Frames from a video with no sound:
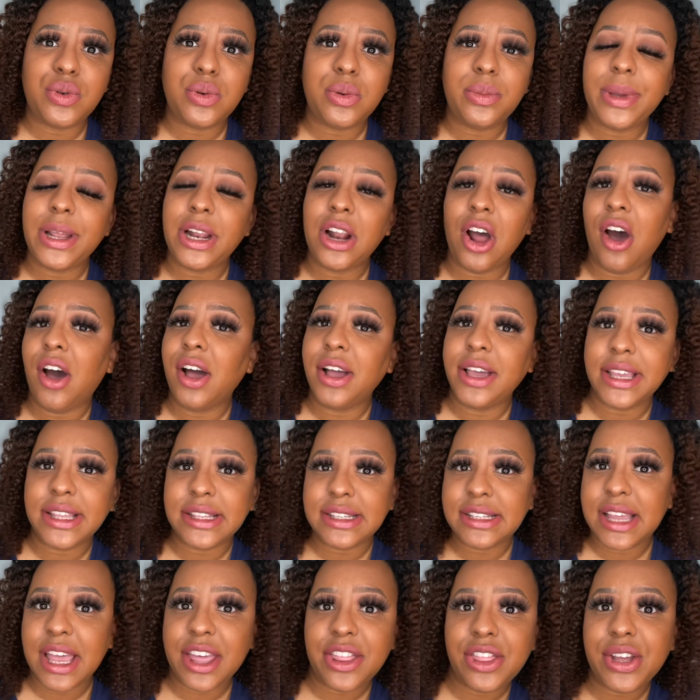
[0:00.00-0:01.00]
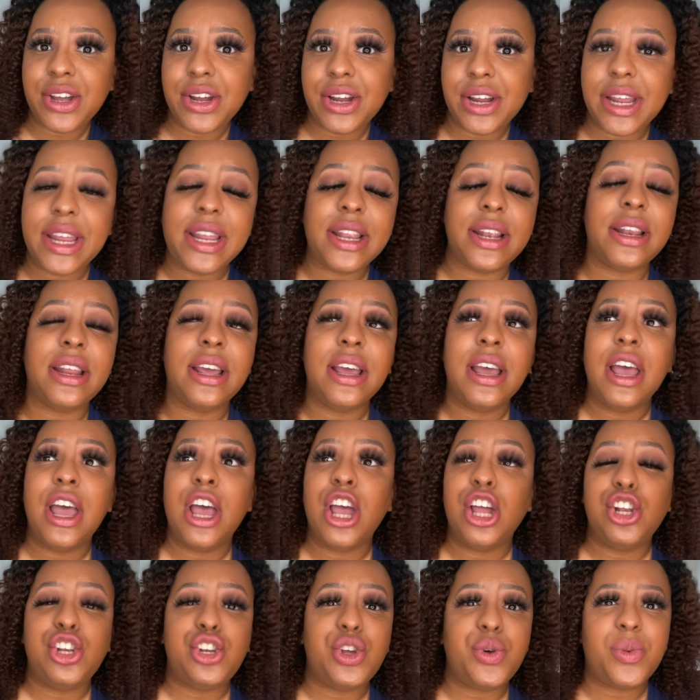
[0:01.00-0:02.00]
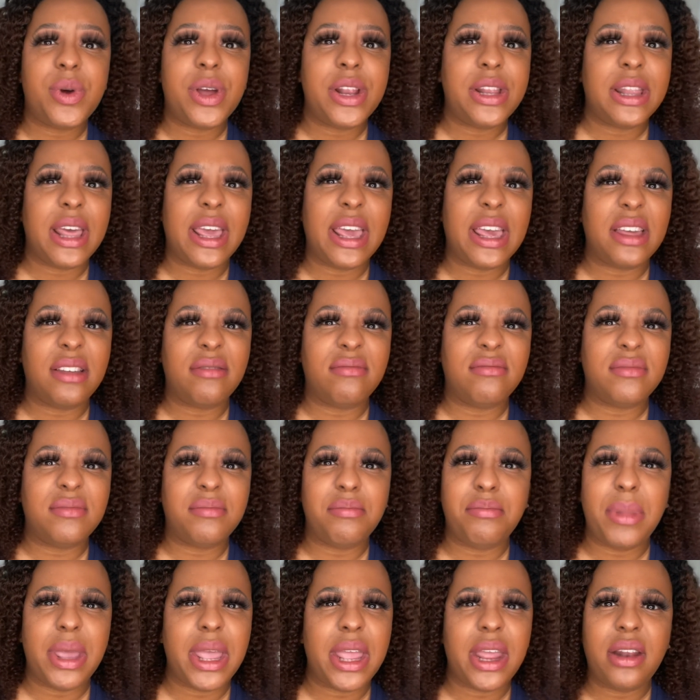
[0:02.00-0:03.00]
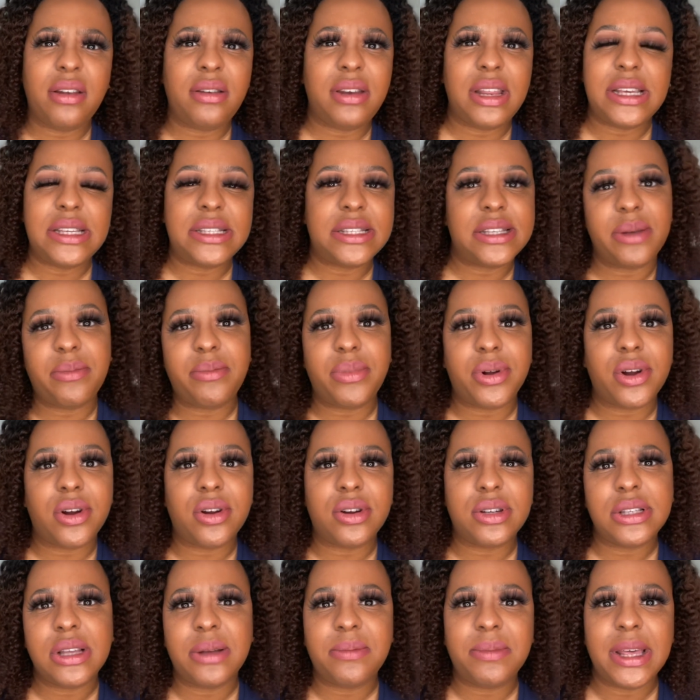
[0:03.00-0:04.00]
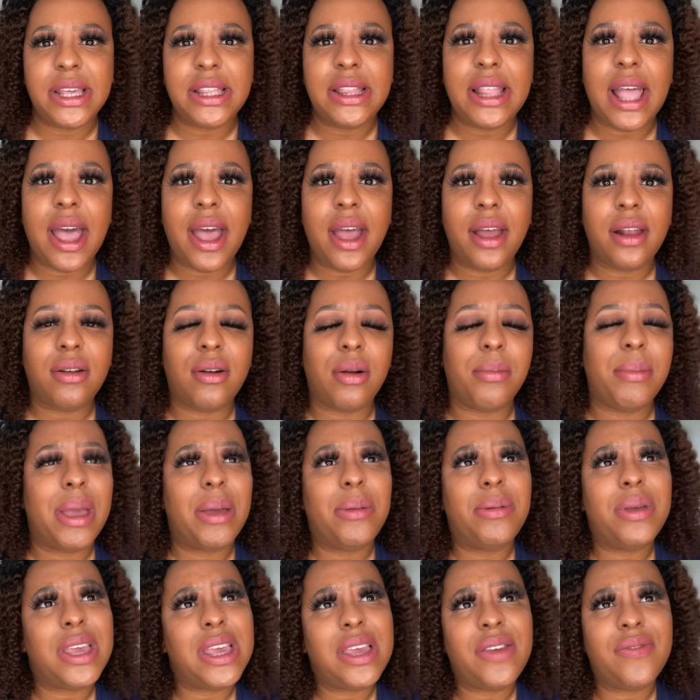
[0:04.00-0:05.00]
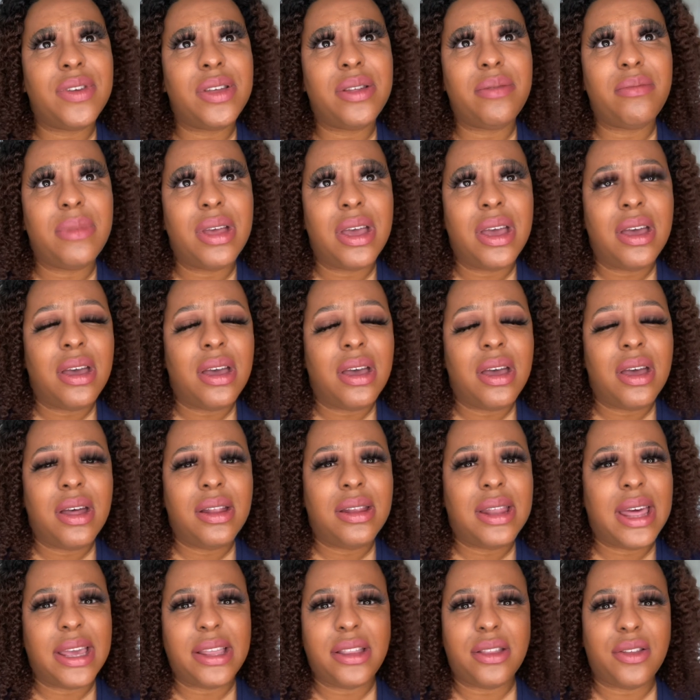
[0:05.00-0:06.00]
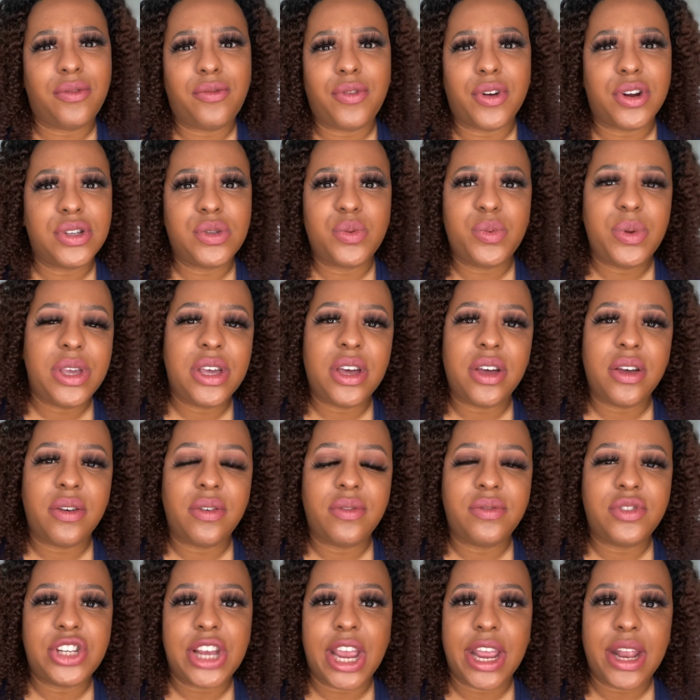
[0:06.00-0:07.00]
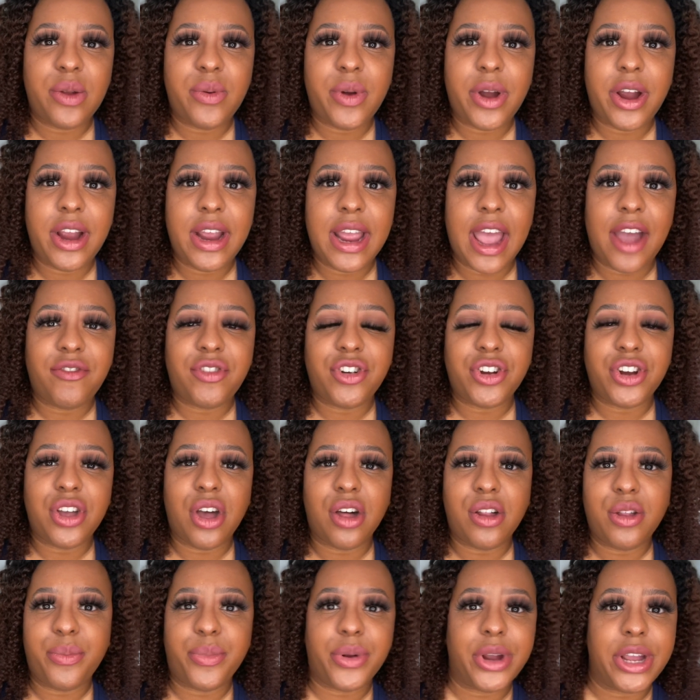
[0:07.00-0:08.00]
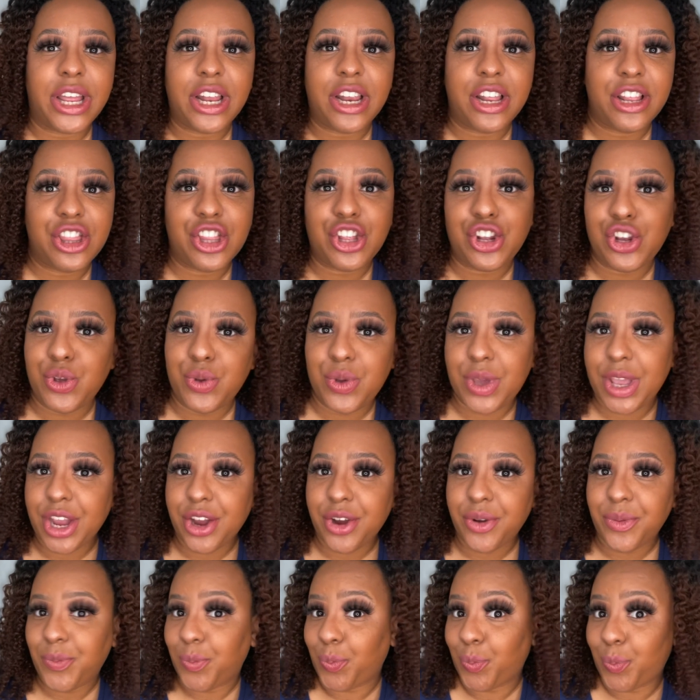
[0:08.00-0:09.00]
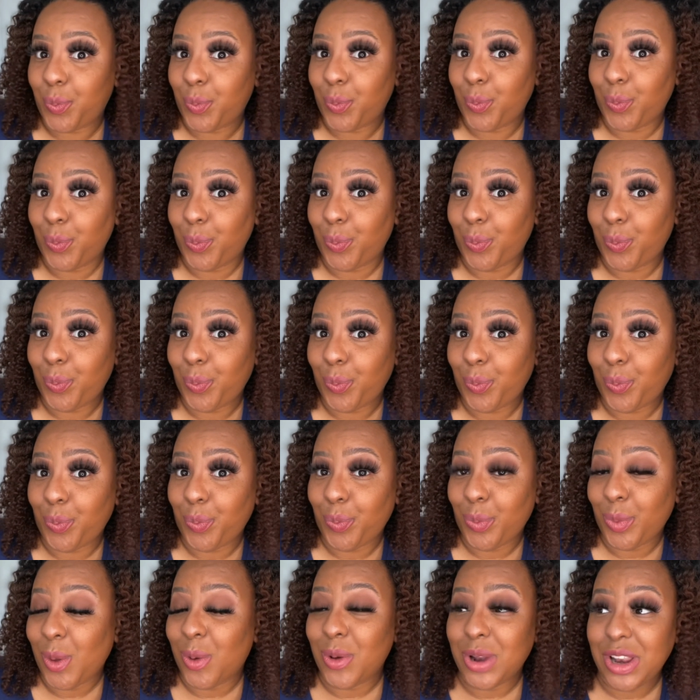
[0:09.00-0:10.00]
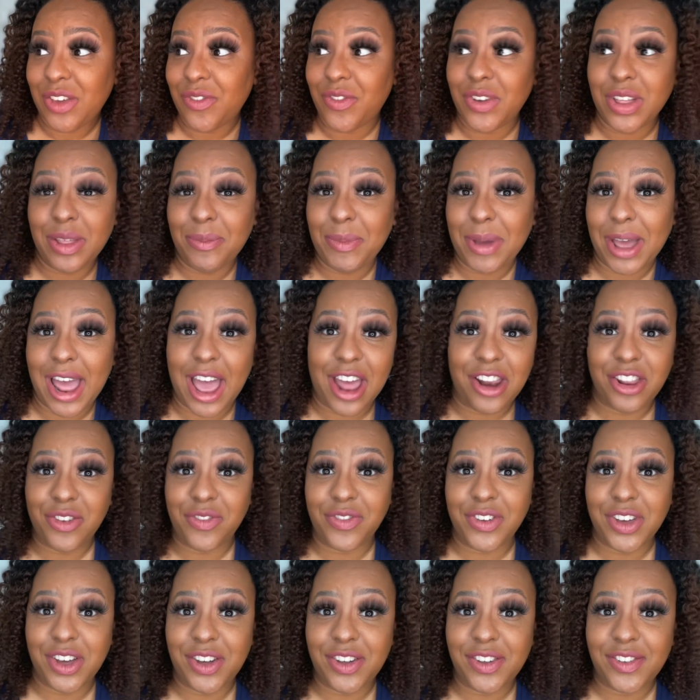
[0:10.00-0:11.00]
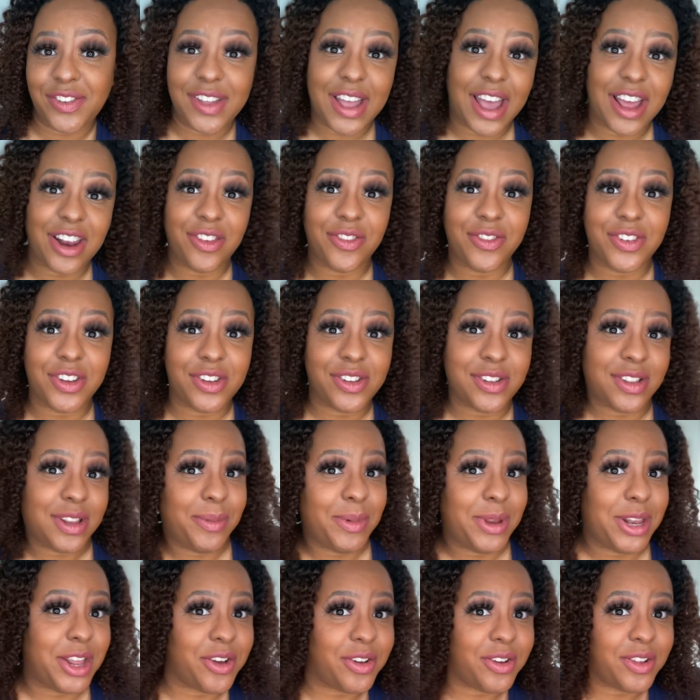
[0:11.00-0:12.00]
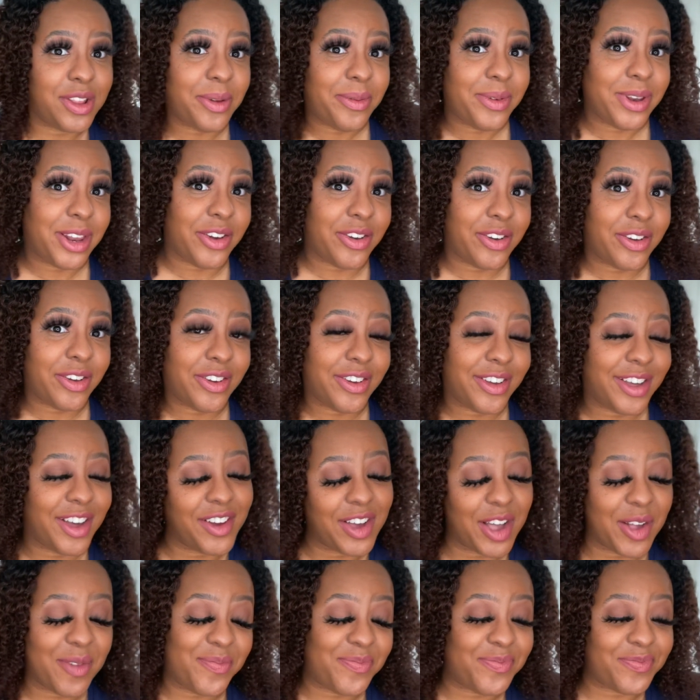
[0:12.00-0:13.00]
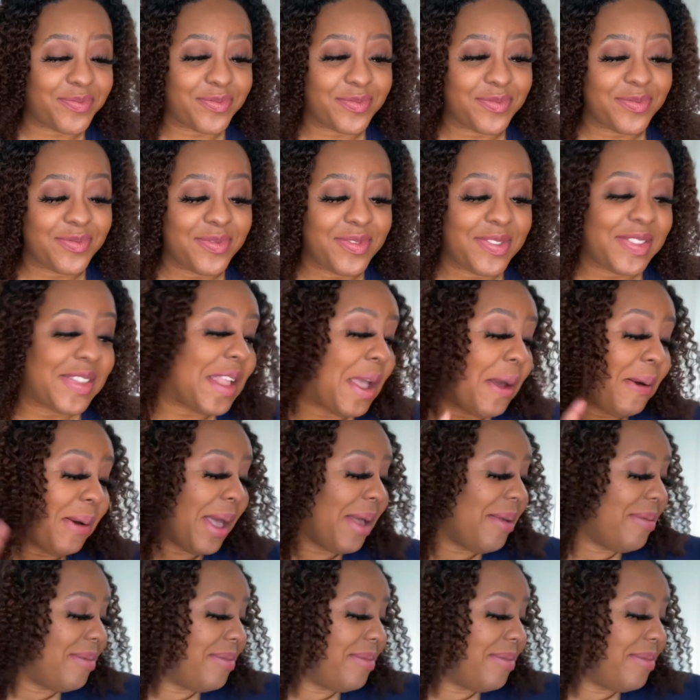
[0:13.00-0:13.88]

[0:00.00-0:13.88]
and all get together and do one like mid-December or something like that. Or maybe even like the first week of January after y'all are bringing in the new year. What do you feel about, how do you feel? Let me know. Okay.